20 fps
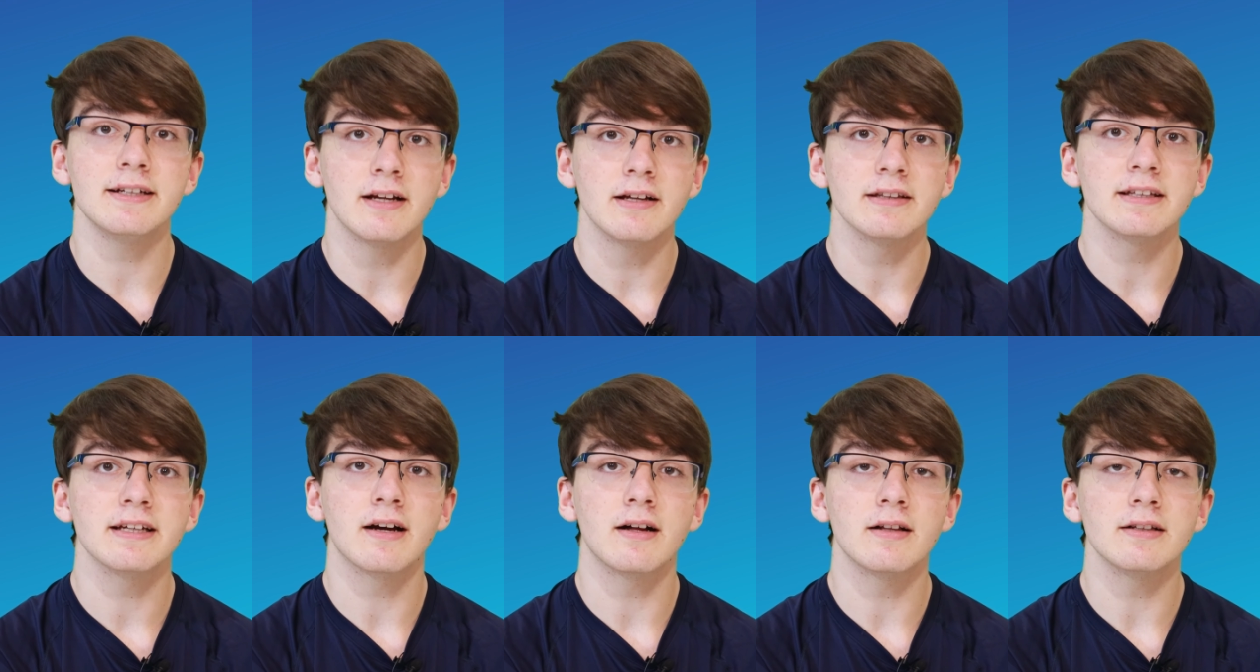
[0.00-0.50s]
in
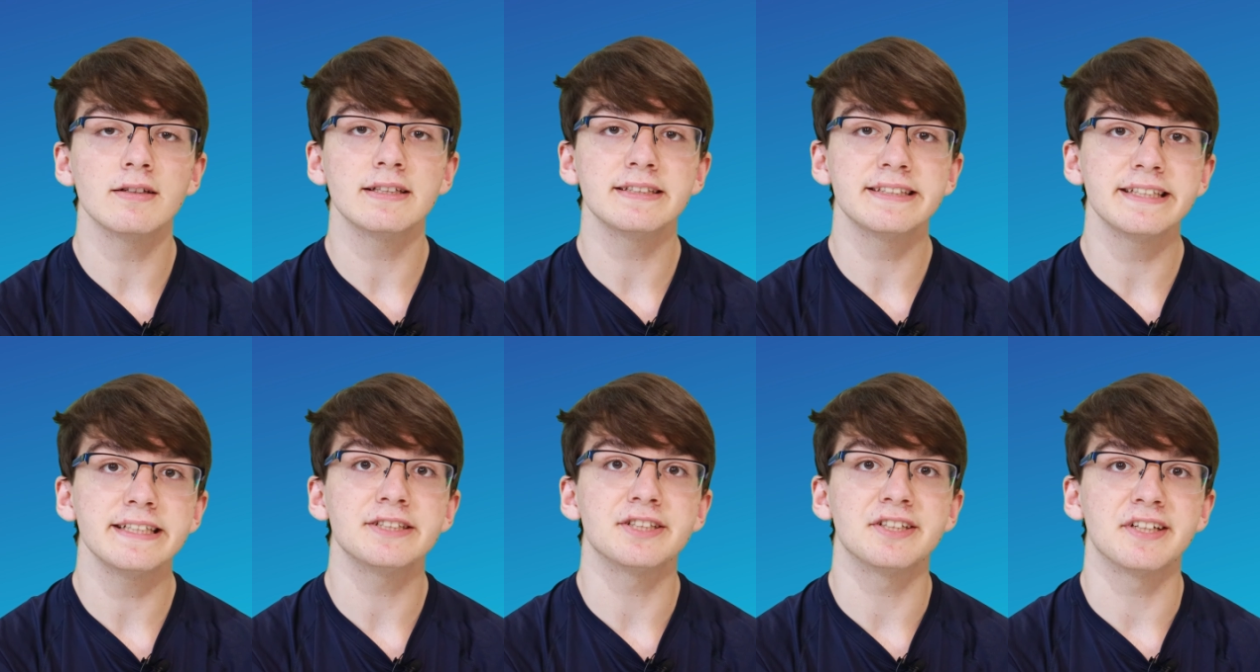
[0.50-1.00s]
on the
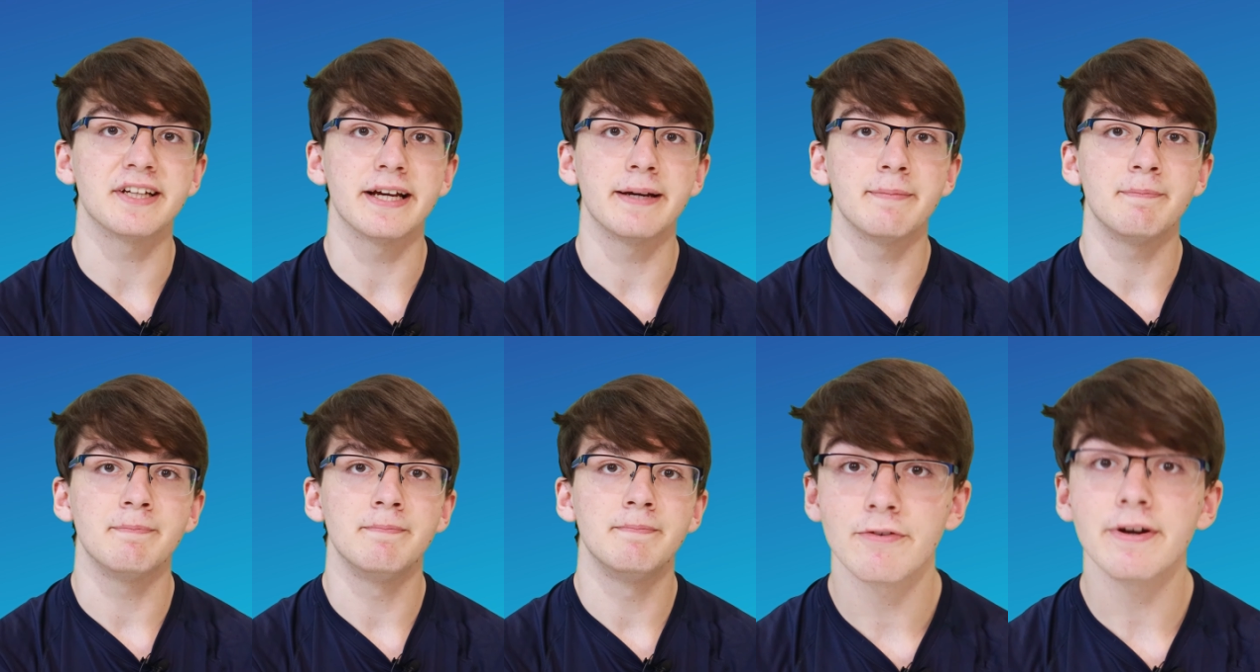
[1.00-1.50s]
colonization
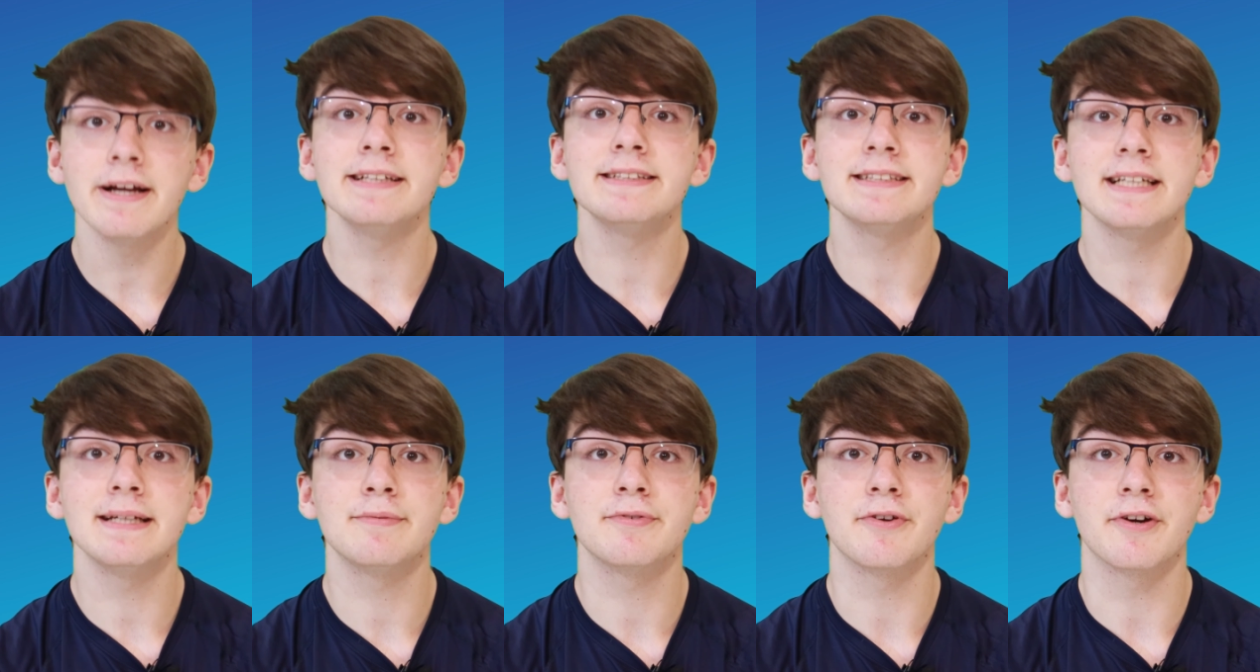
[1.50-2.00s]
game.
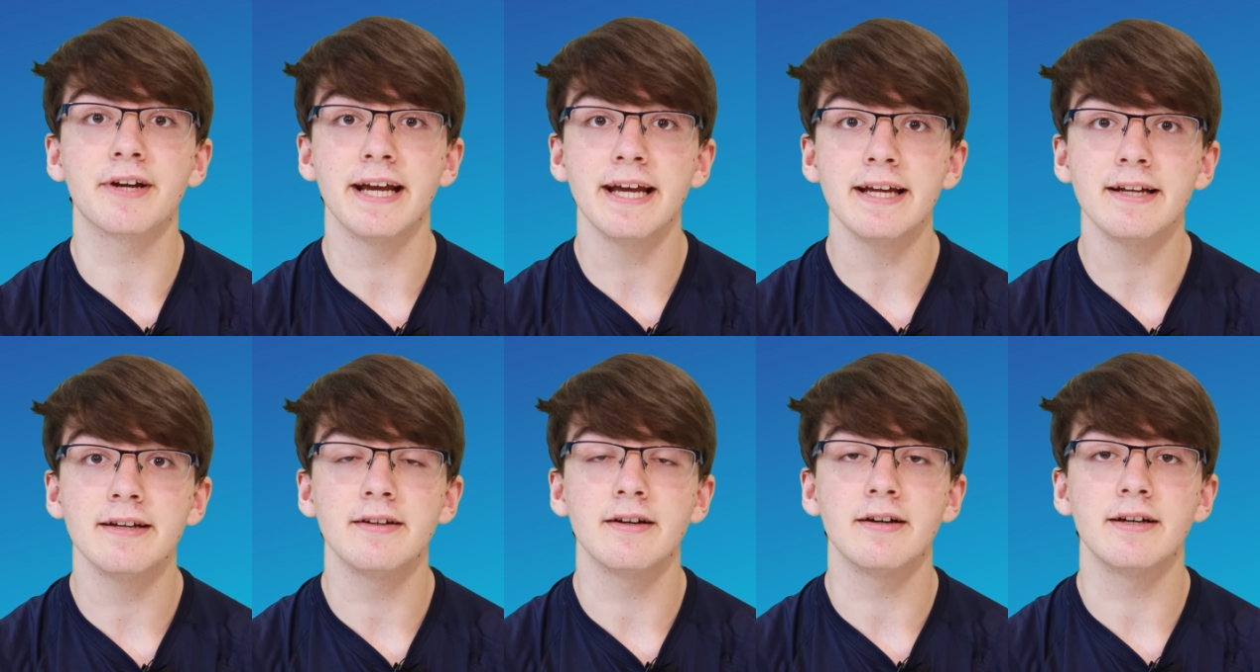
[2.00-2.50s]
France aimed for
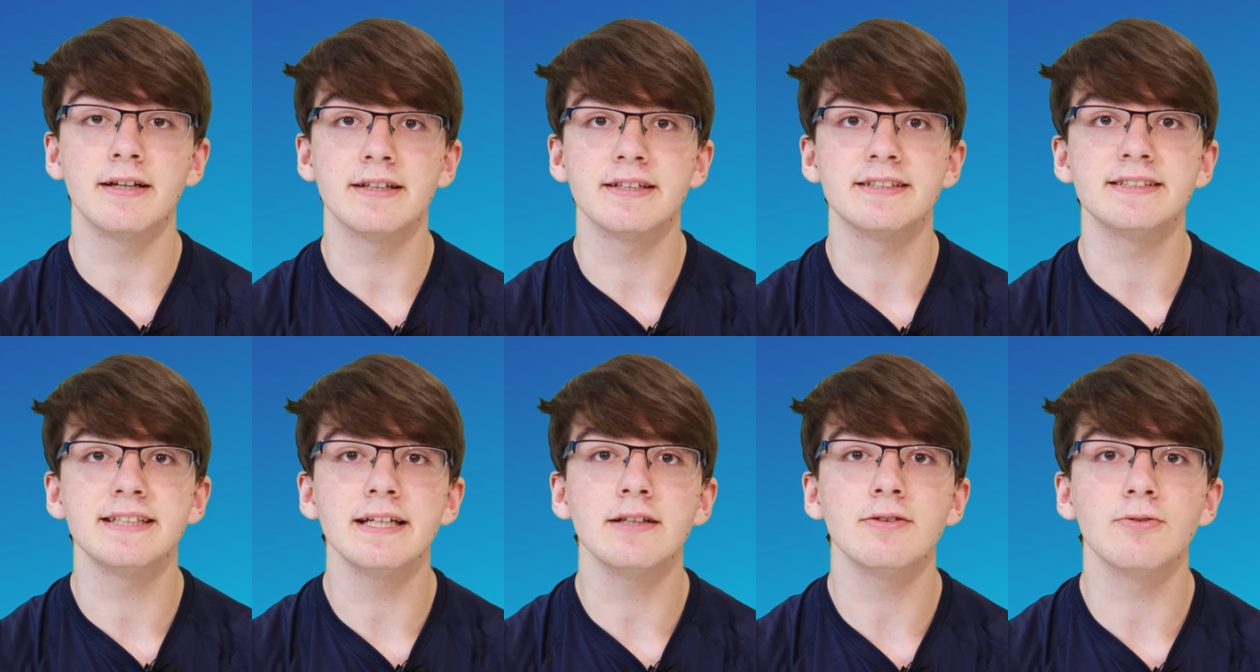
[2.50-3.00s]
Canada and the
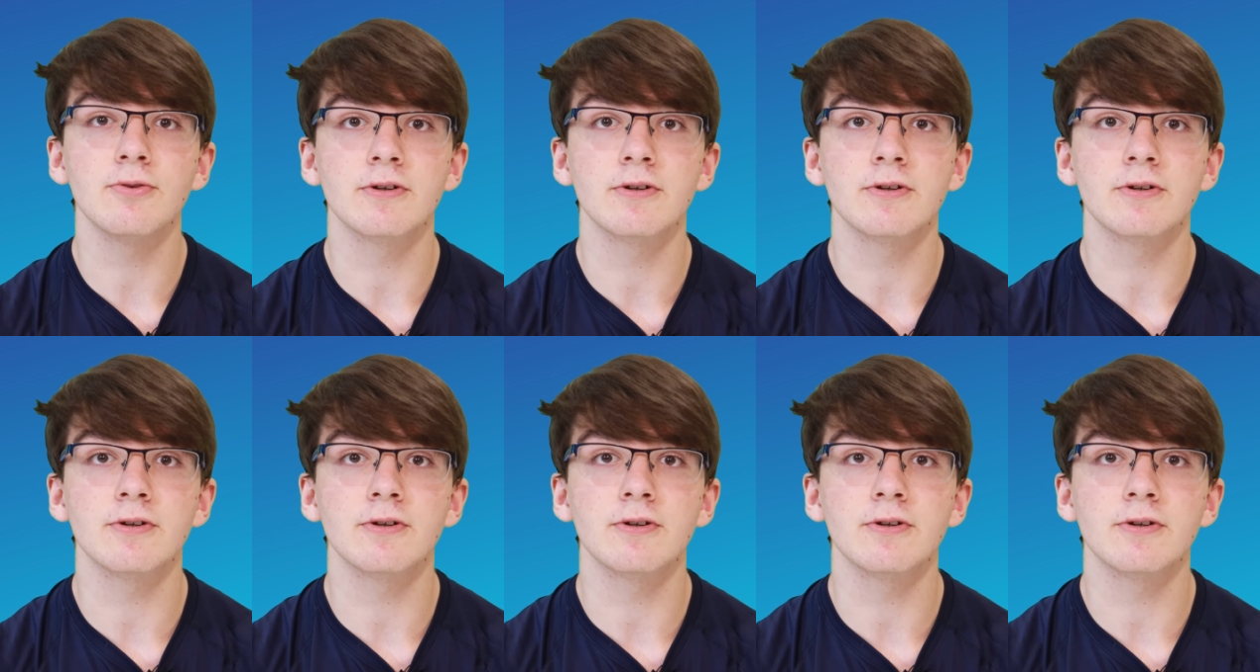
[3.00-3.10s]
St.